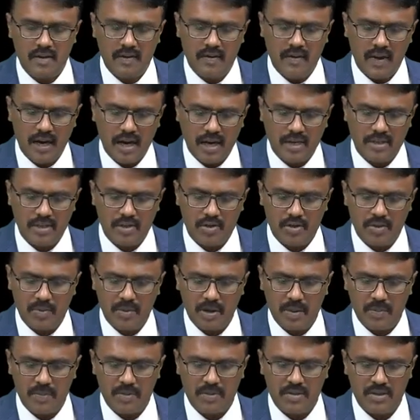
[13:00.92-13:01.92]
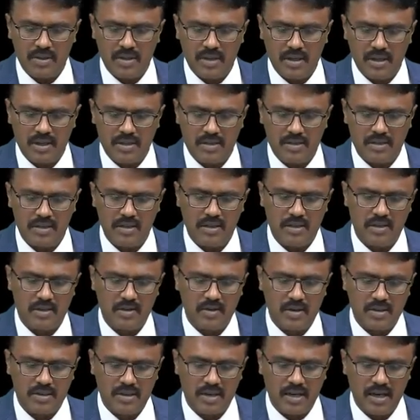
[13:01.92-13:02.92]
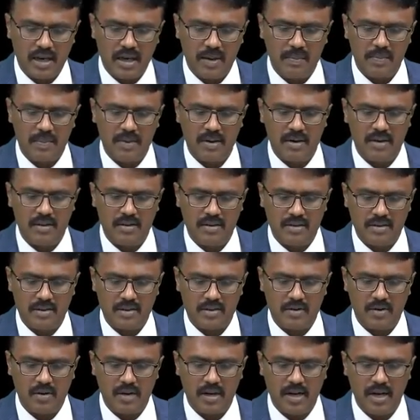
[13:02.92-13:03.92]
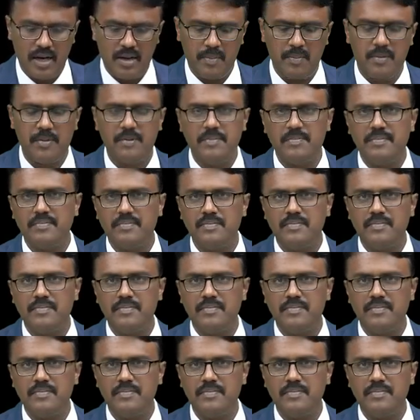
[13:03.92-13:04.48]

The action should be opposite. Yes, it is causing hyper. This is called hypo.